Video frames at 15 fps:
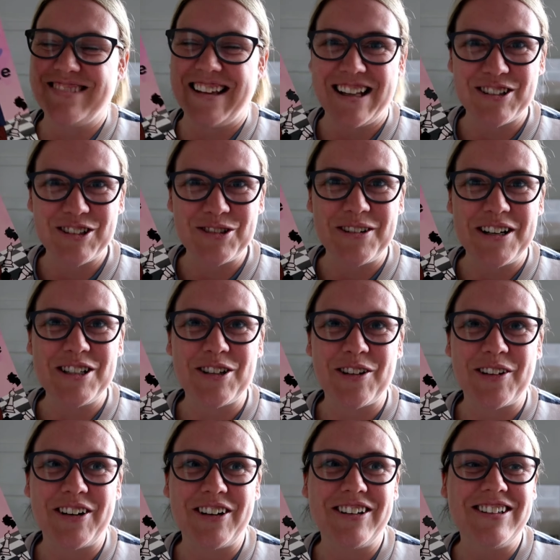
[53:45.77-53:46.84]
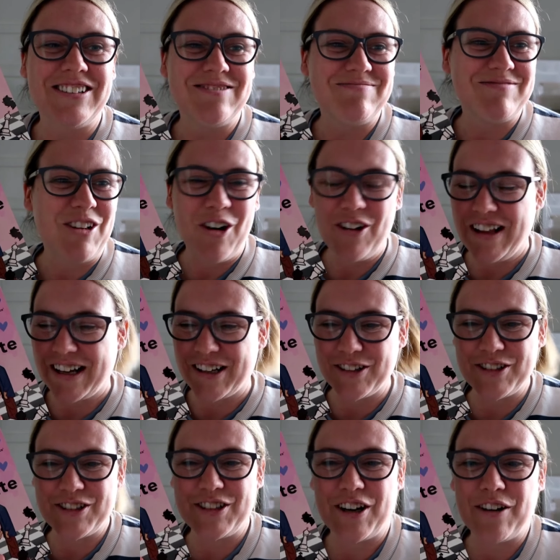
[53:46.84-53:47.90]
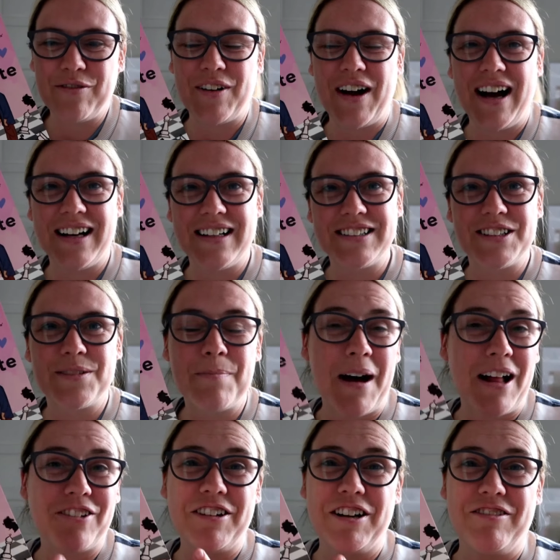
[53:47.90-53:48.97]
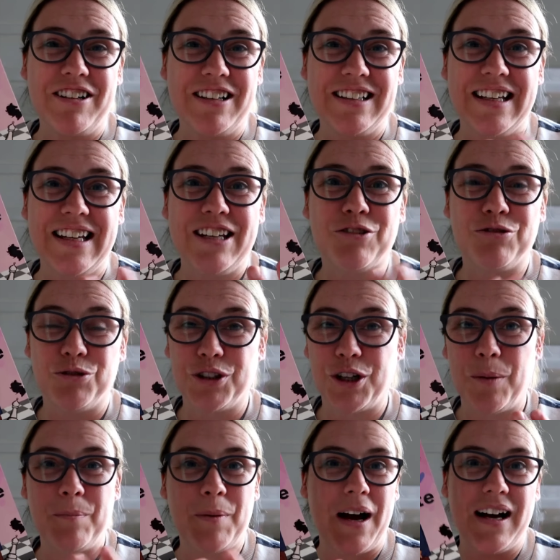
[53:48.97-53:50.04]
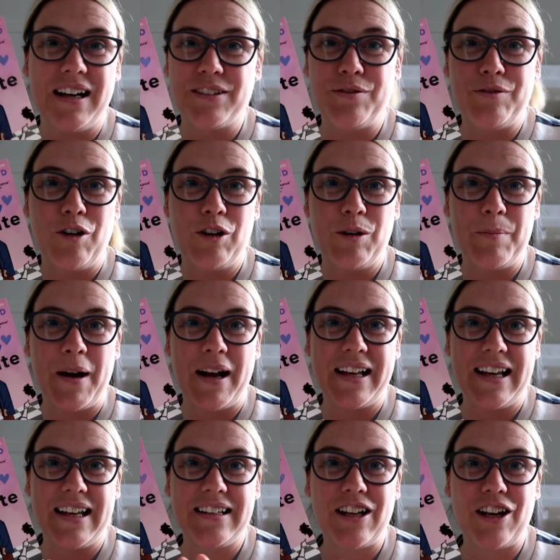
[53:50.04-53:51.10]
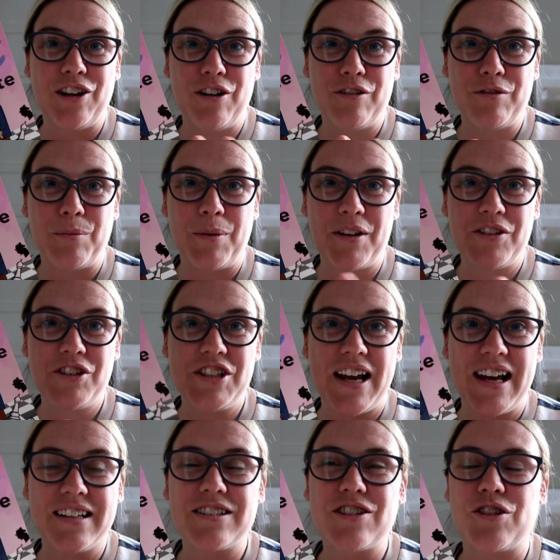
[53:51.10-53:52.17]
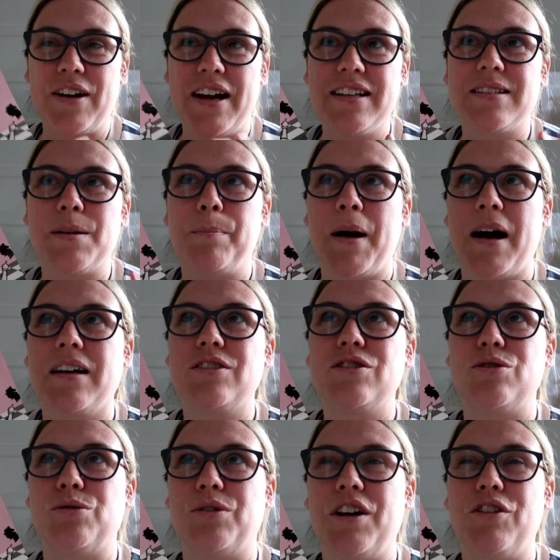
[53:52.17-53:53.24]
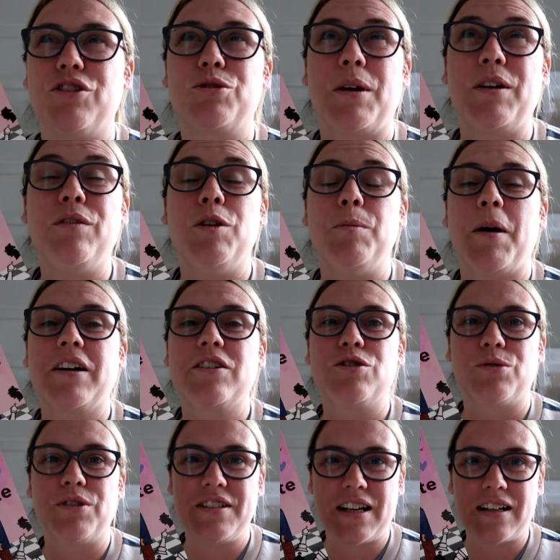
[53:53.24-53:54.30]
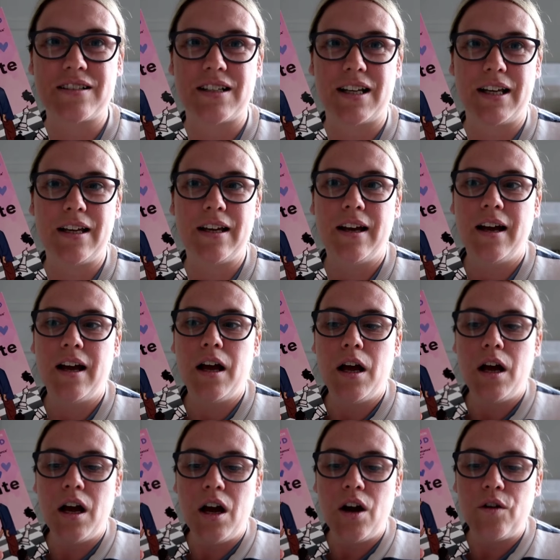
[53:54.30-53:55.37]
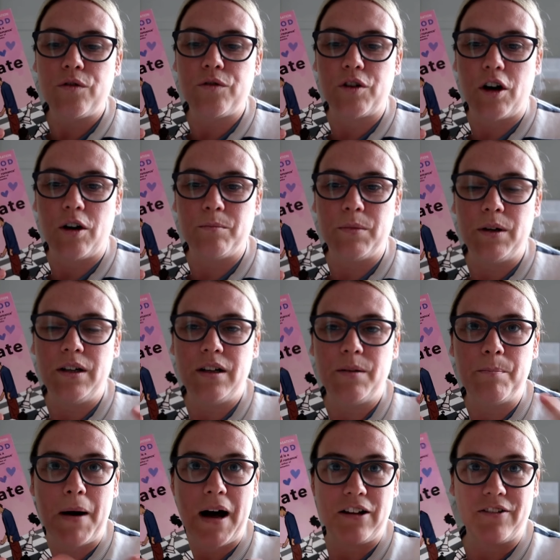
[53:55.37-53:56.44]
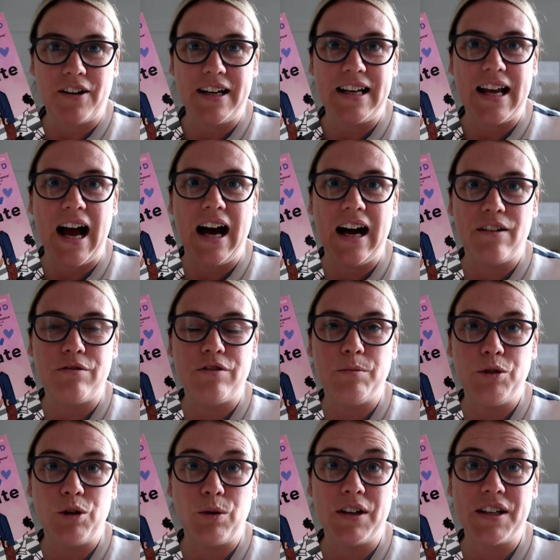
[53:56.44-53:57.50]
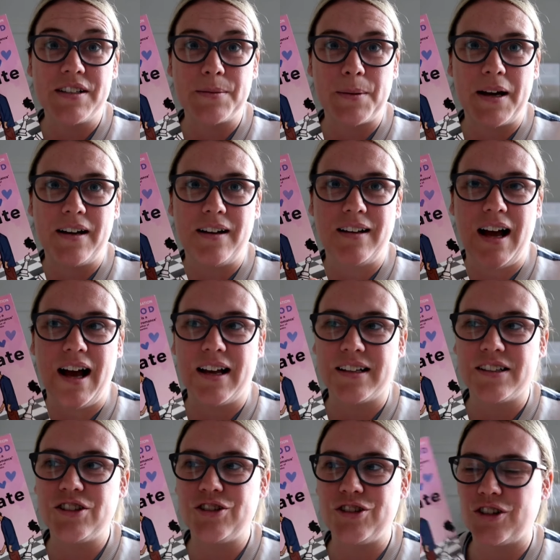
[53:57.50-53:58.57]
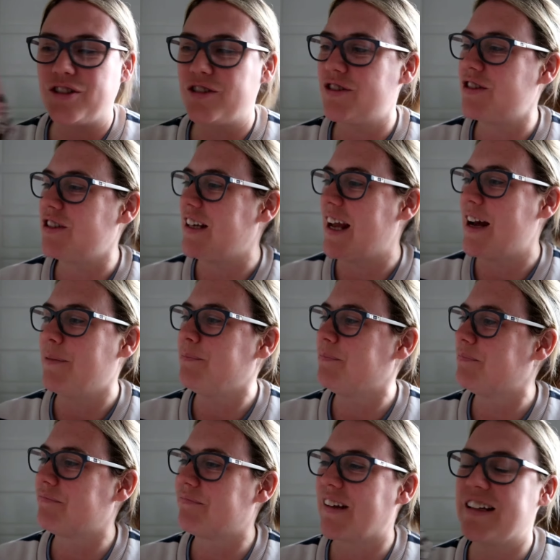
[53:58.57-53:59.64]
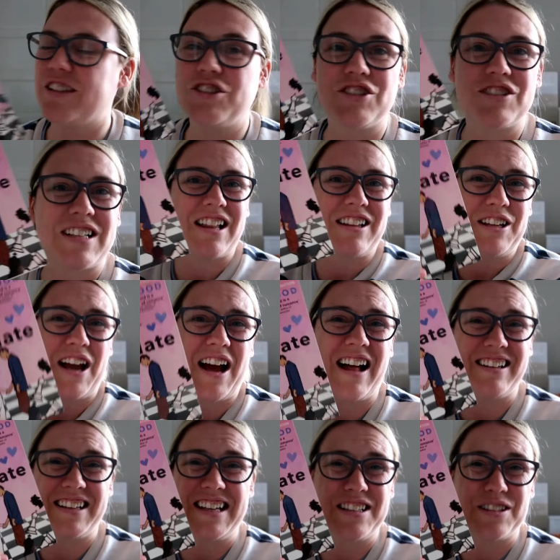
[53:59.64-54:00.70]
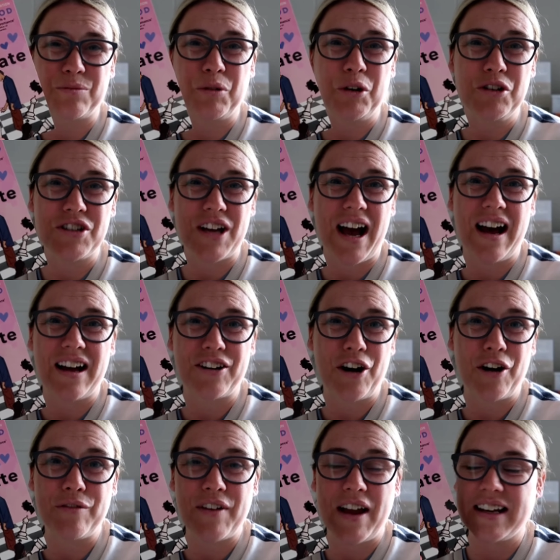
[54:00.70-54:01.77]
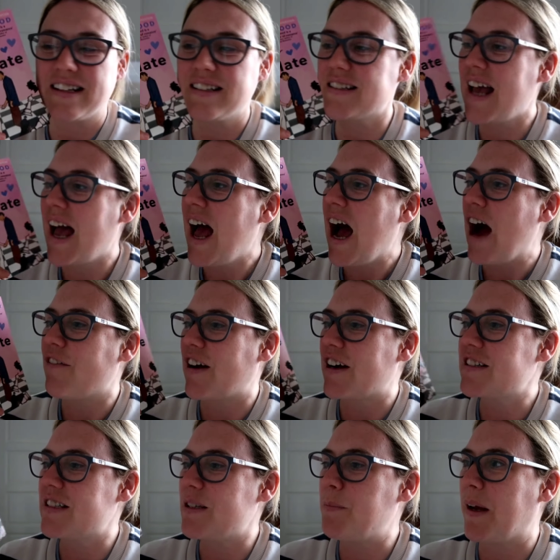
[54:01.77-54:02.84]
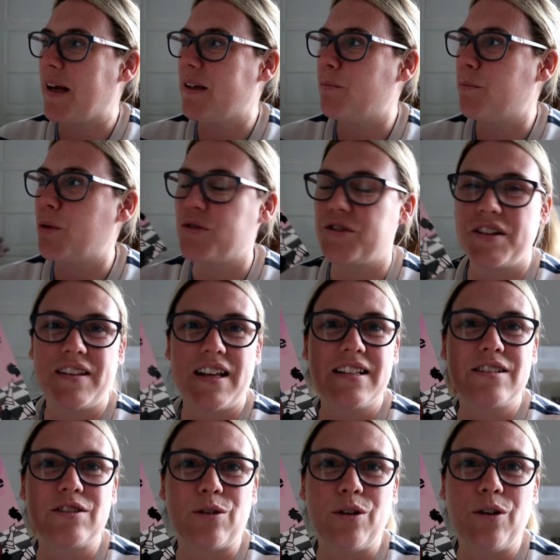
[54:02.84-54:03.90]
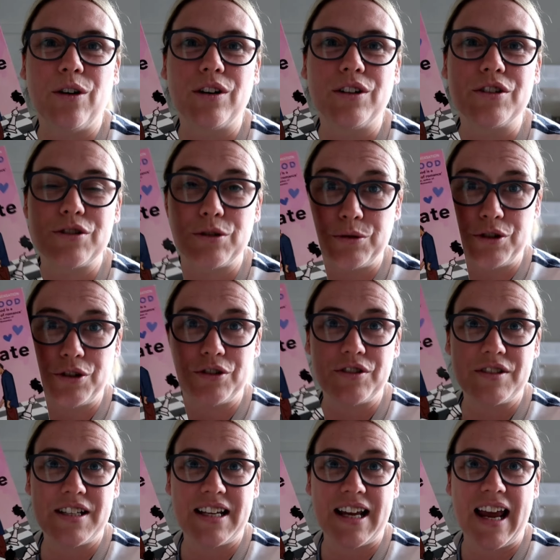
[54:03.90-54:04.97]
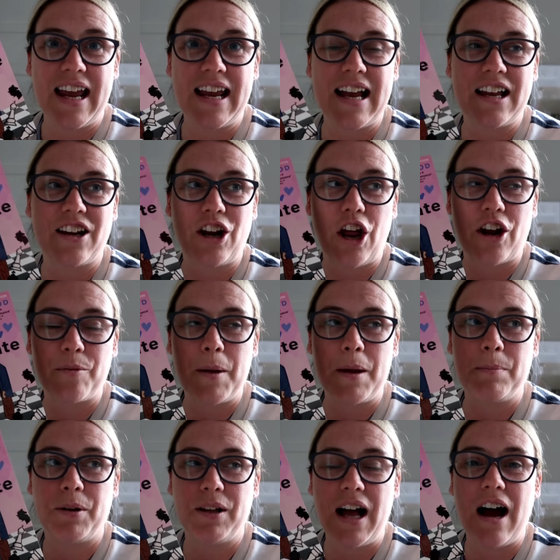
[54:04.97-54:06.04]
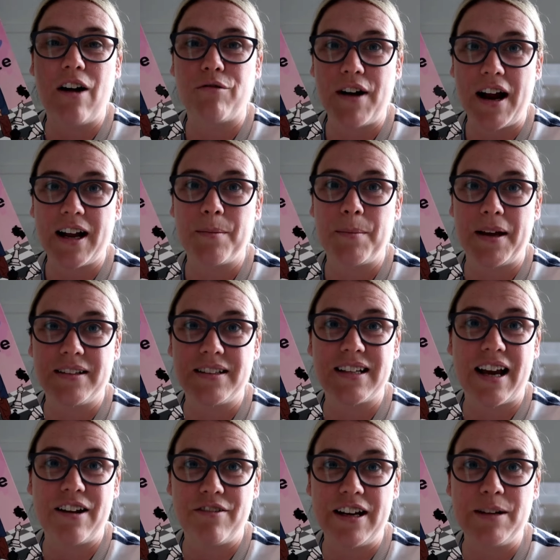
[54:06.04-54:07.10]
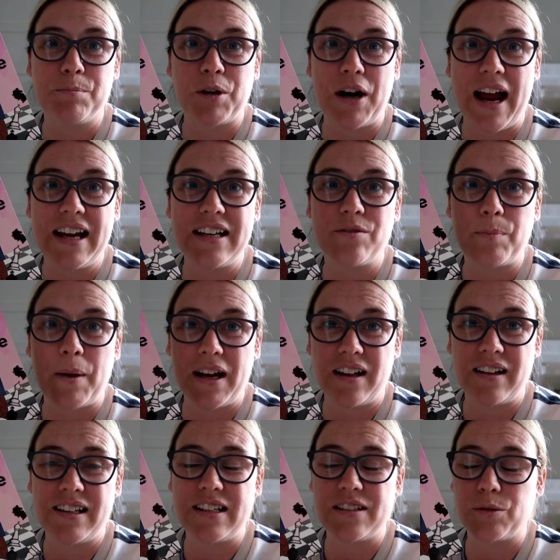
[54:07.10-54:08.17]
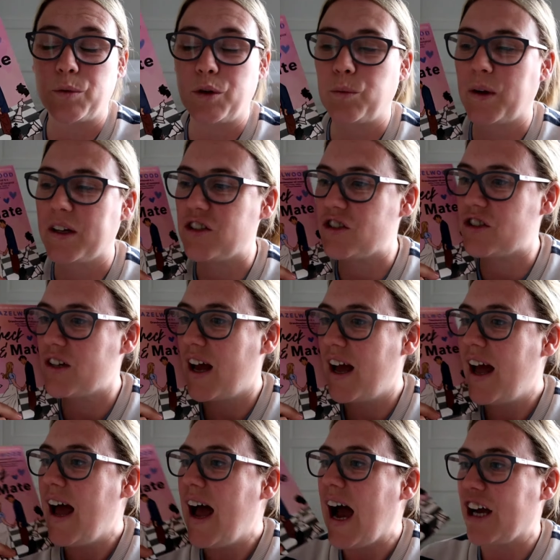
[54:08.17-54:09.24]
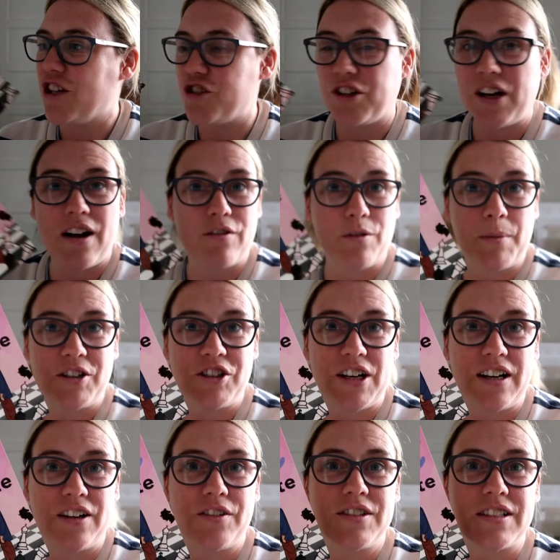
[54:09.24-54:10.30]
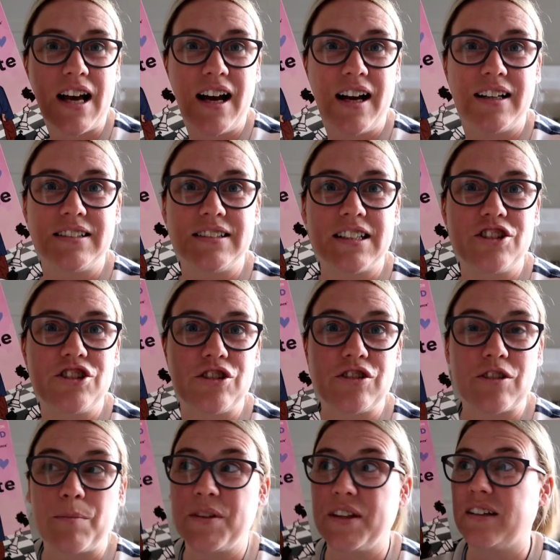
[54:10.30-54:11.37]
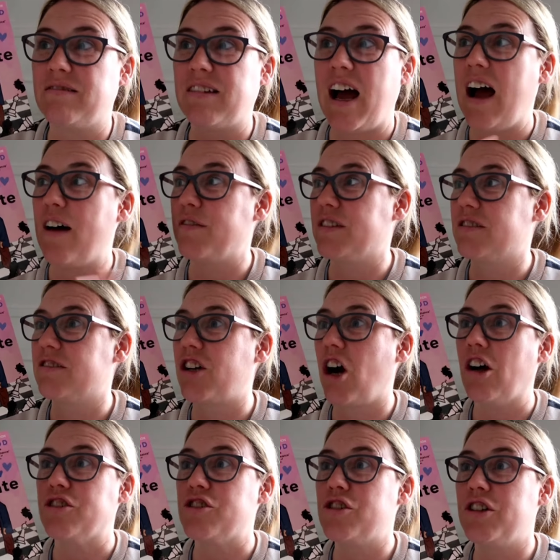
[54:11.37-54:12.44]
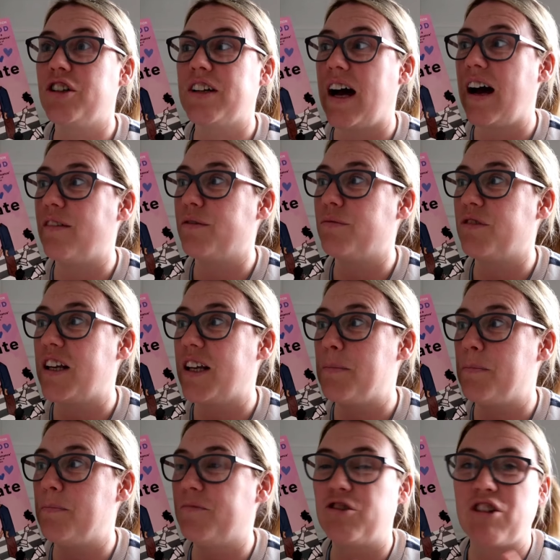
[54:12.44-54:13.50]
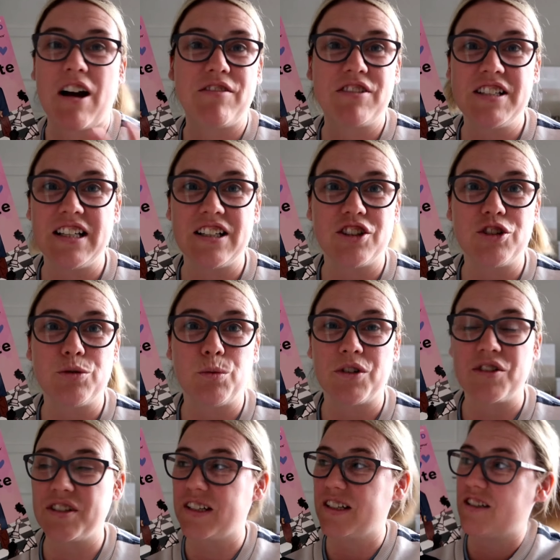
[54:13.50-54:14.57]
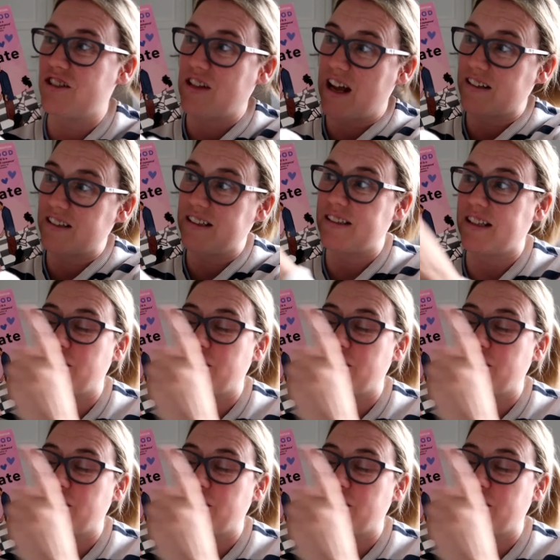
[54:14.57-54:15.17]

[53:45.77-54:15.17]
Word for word: getting to know each other, all that good stuff and Mallory really growing up and falling back in love with chess. There is a backstory, there's quite a few backstories actually from Mallory and from Nolan as well and it's just yeah it's Ali, Ali Hazelwood at her finest. I've actually been posting this on socials today and a lot of people have recommended I read Bride by Ali Hazelwood which I do have on my shelves and it's just something I haven't gotten to it. I haven't really gravitated towards it. It's actually